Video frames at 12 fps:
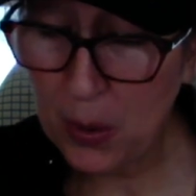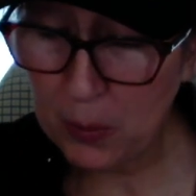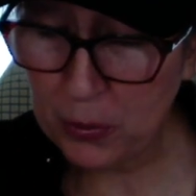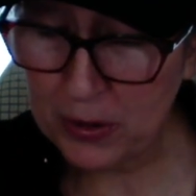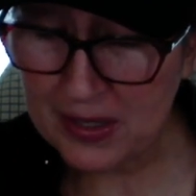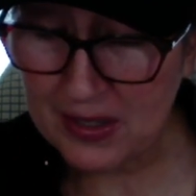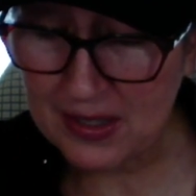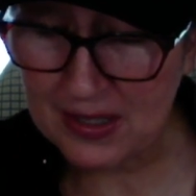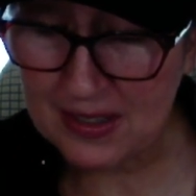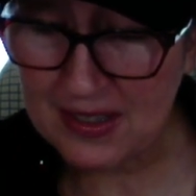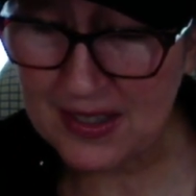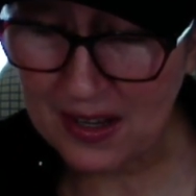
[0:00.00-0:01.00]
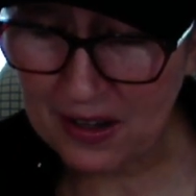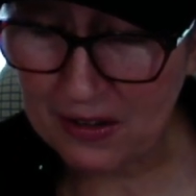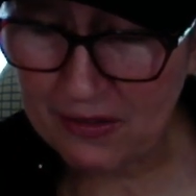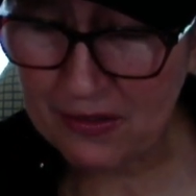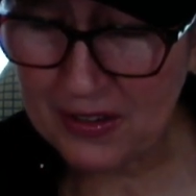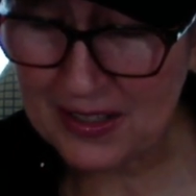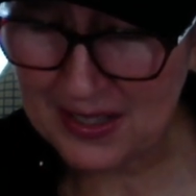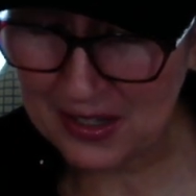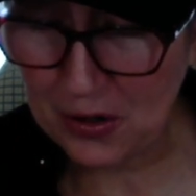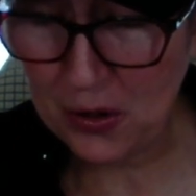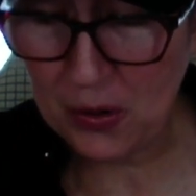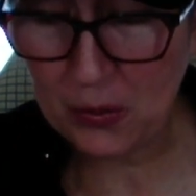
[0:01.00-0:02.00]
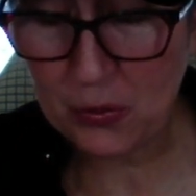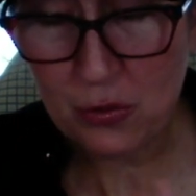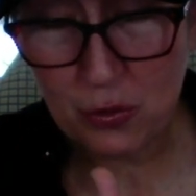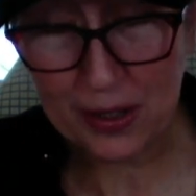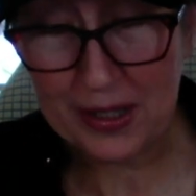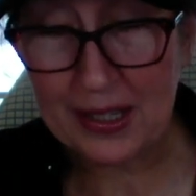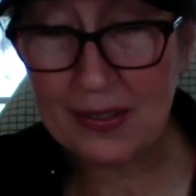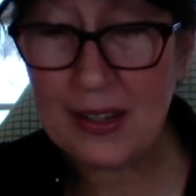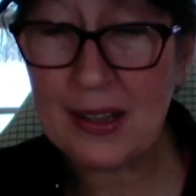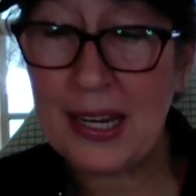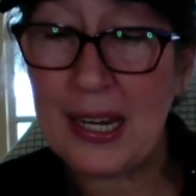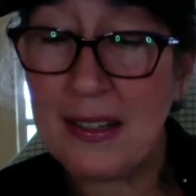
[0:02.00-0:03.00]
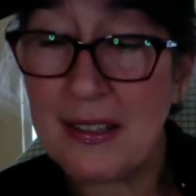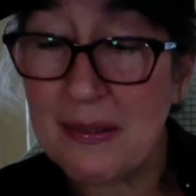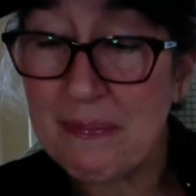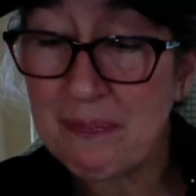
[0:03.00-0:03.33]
princes of Sihon dwelling in the land.